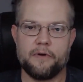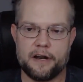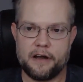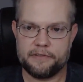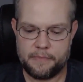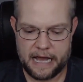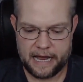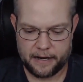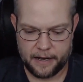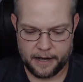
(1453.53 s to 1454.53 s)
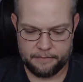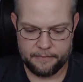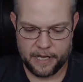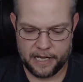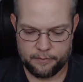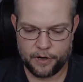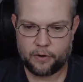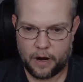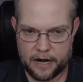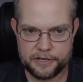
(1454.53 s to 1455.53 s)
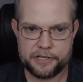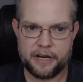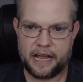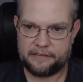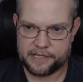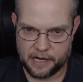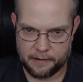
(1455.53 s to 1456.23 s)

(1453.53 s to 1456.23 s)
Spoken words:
right off the bat. It requires you to have